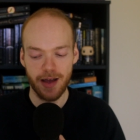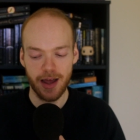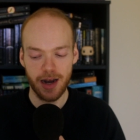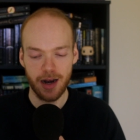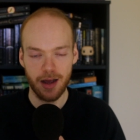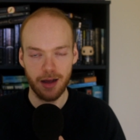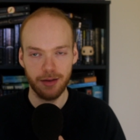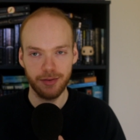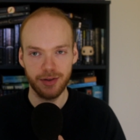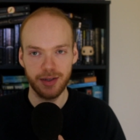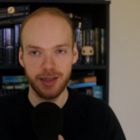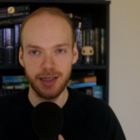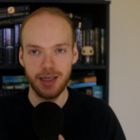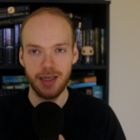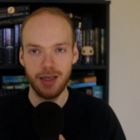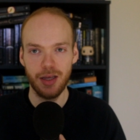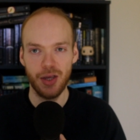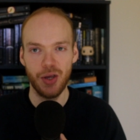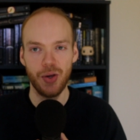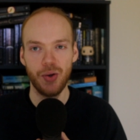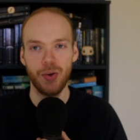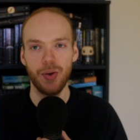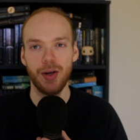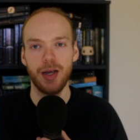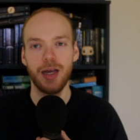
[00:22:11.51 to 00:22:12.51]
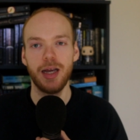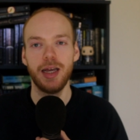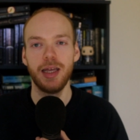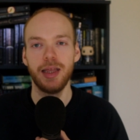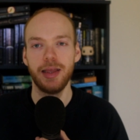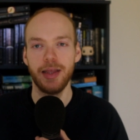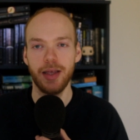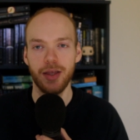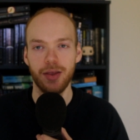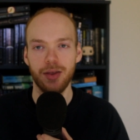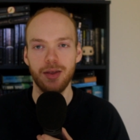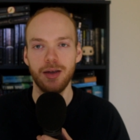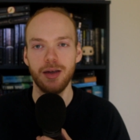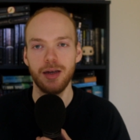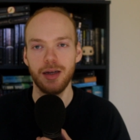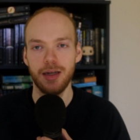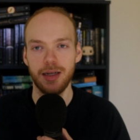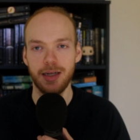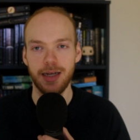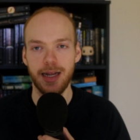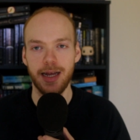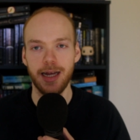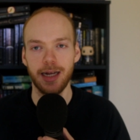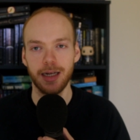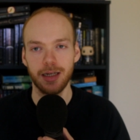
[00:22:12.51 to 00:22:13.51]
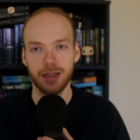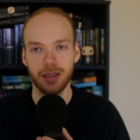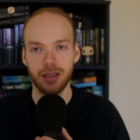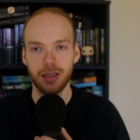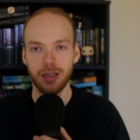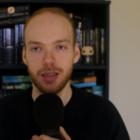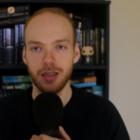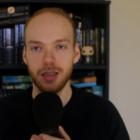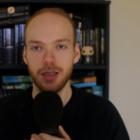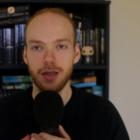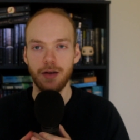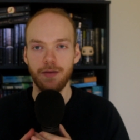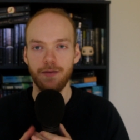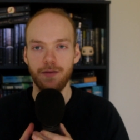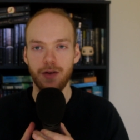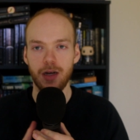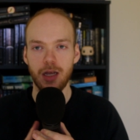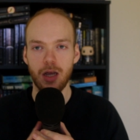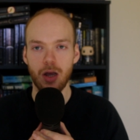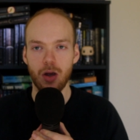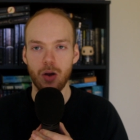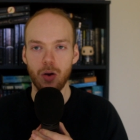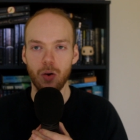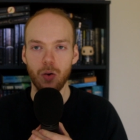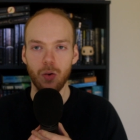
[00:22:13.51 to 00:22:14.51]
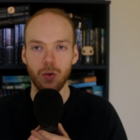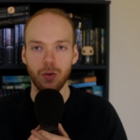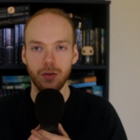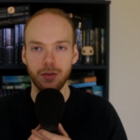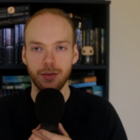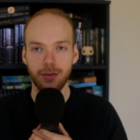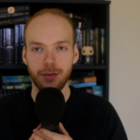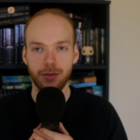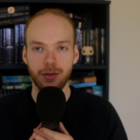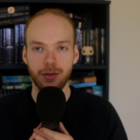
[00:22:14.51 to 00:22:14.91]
and I'll see you in the next video.